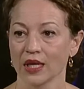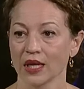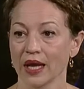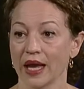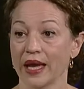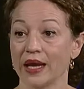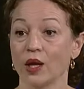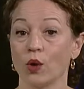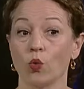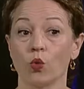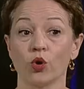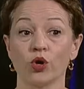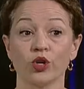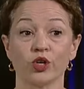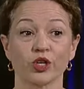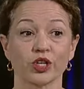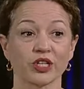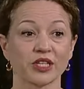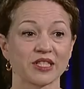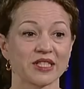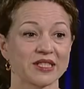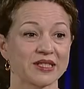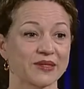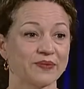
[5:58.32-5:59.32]
and it
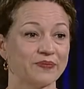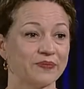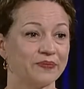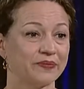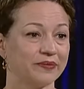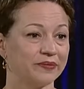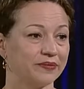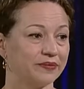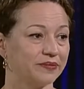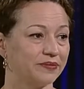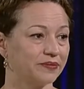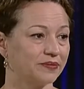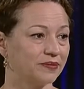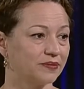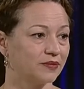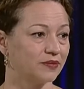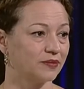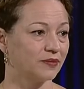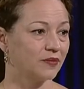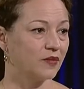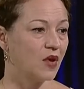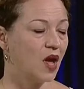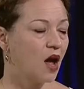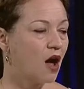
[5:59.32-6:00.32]
works.
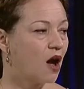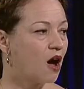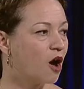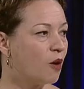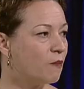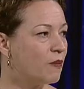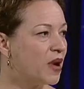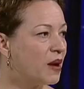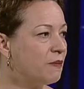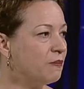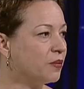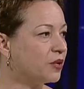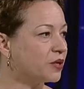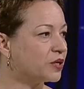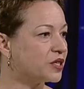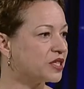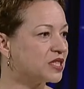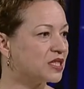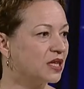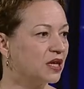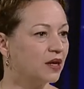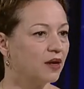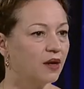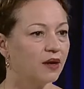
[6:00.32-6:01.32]
Our
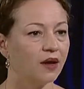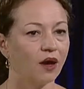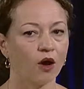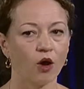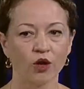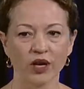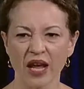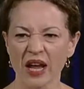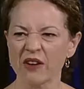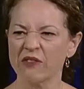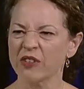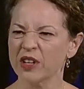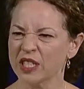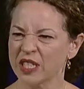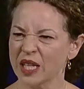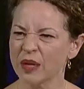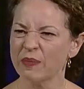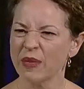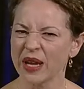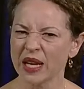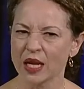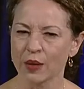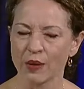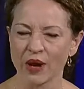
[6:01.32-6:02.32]
members, on average, they
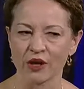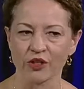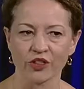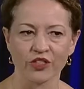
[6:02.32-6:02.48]
make about